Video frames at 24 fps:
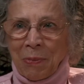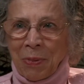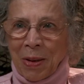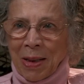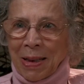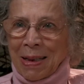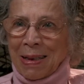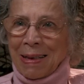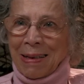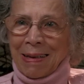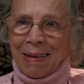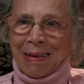
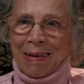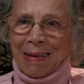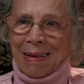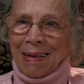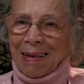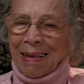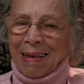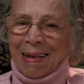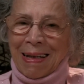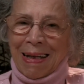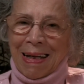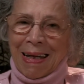But
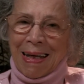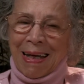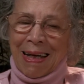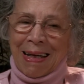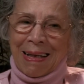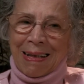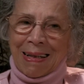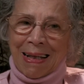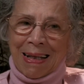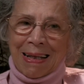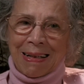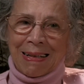
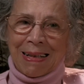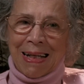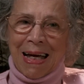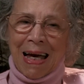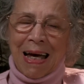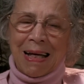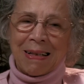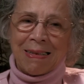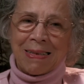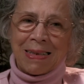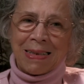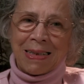then
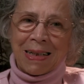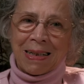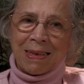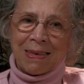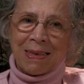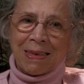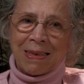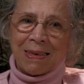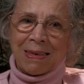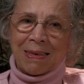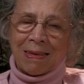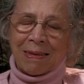Dad
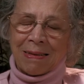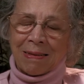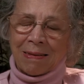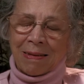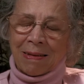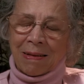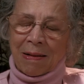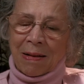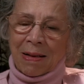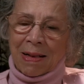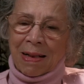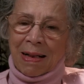said to the
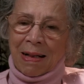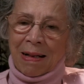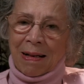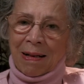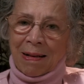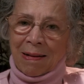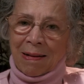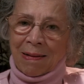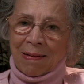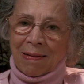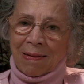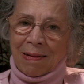
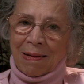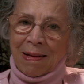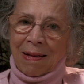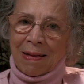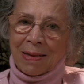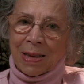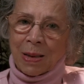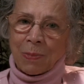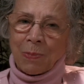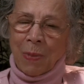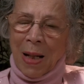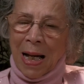
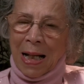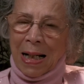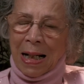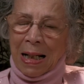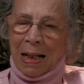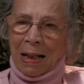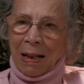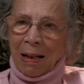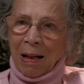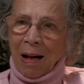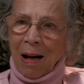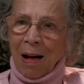
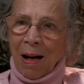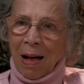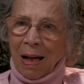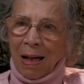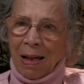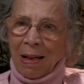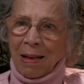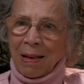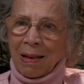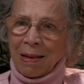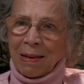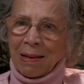Hispanic
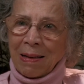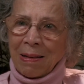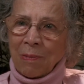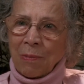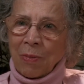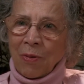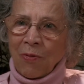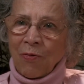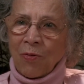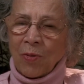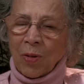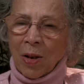guy
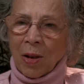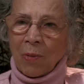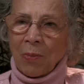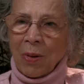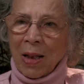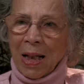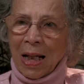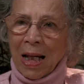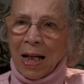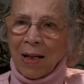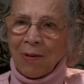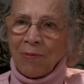before we
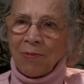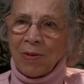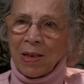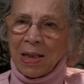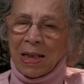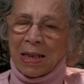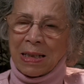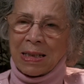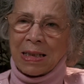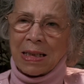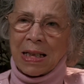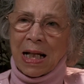left,
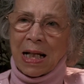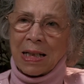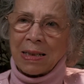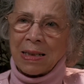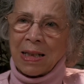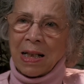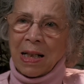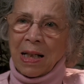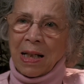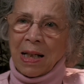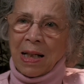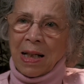he says,
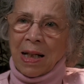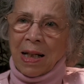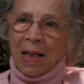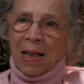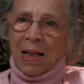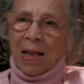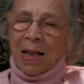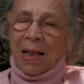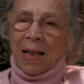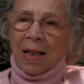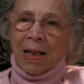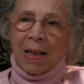
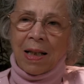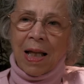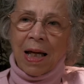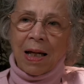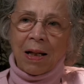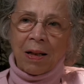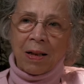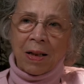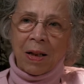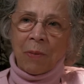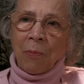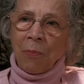they
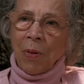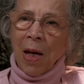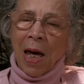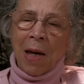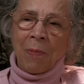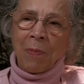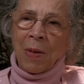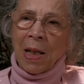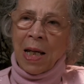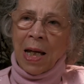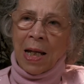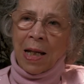couldn't pay
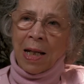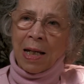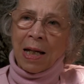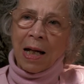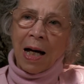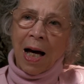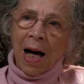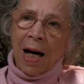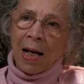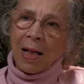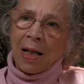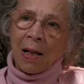me any
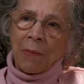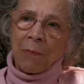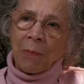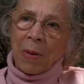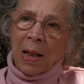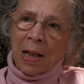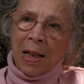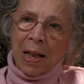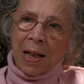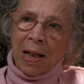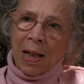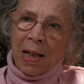kind of
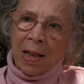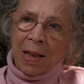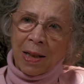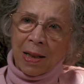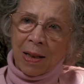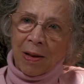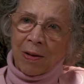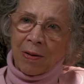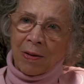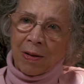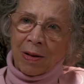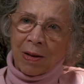money
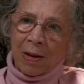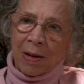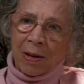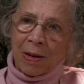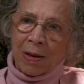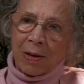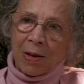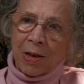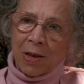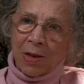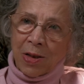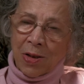
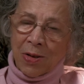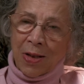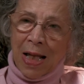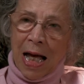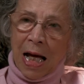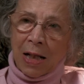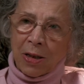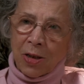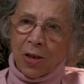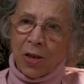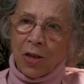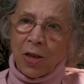to do
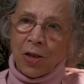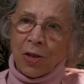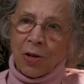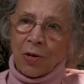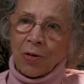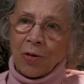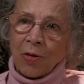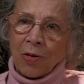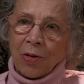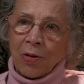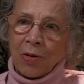that to you.